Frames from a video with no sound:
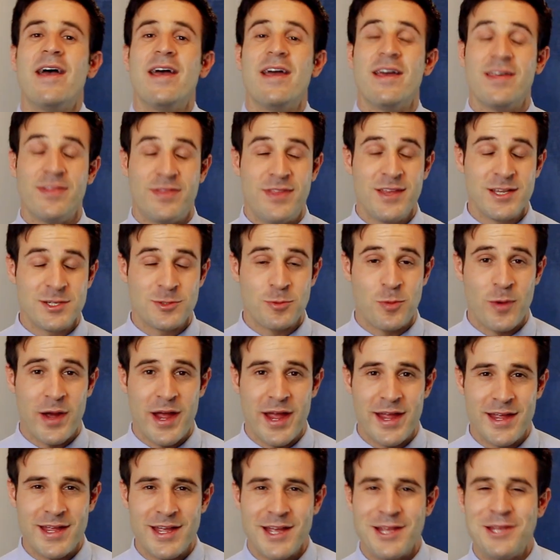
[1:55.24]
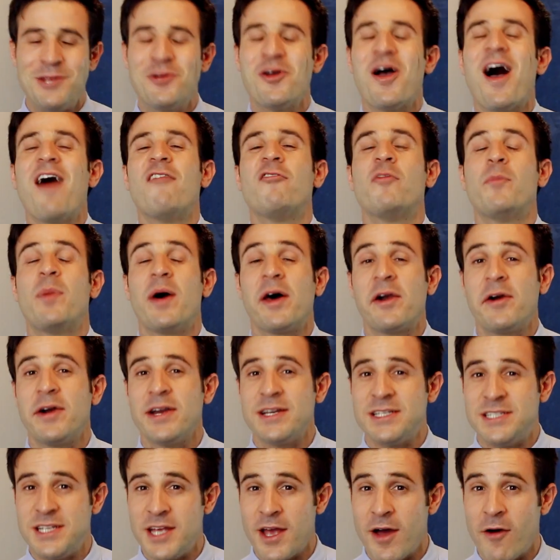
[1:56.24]
In this way, you have a better
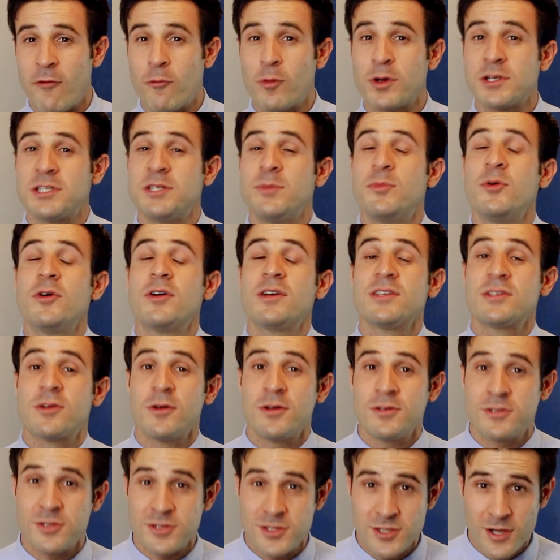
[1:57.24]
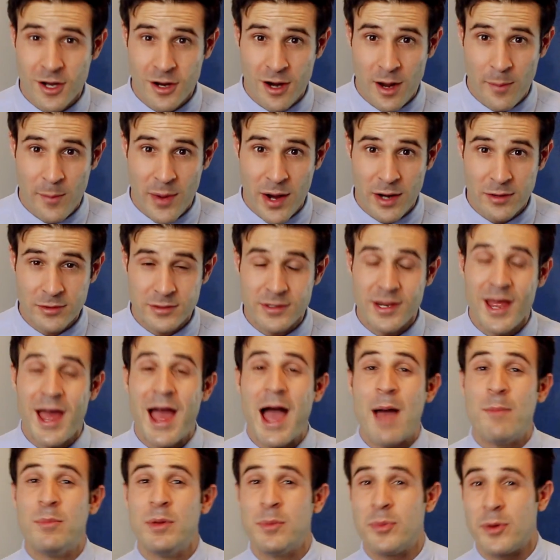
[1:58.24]
idea of what the book is going to talk about
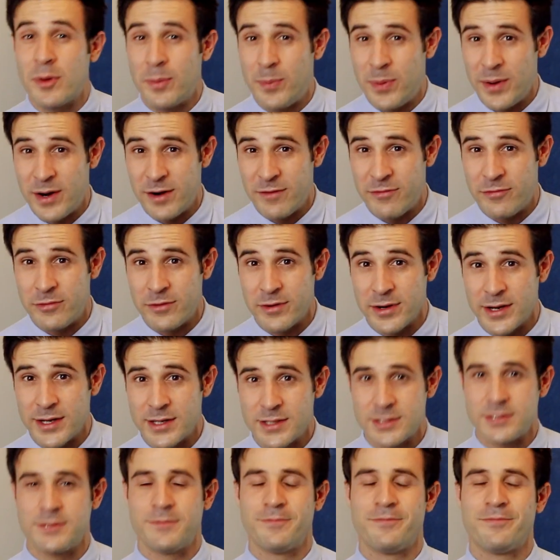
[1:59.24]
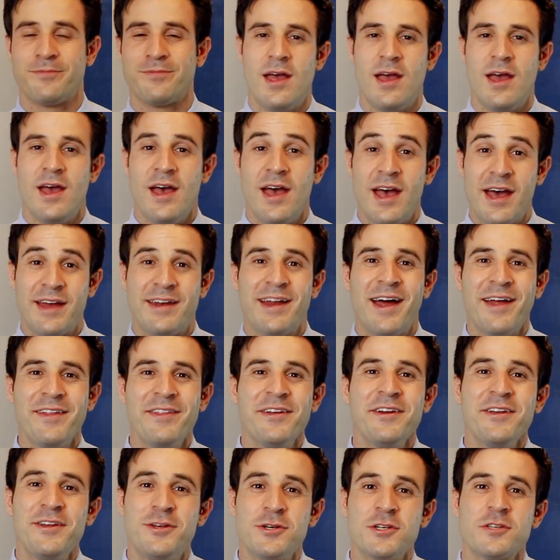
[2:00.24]
and be prepared for it.
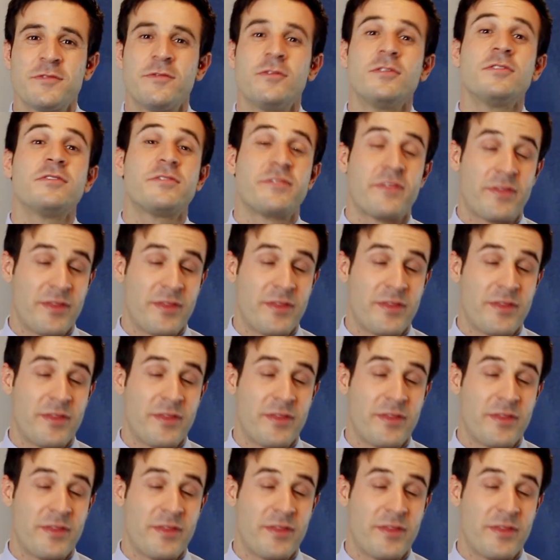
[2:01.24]
Another useful